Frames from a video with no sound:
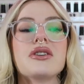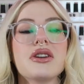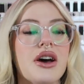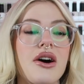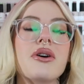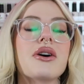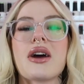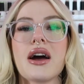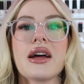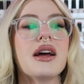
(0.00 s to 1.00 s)
no,
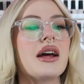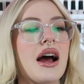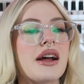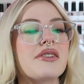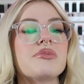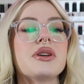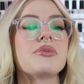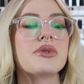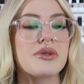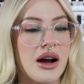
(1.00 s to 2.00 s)
okay, I have
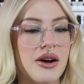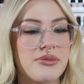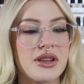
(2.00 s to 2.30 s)
people around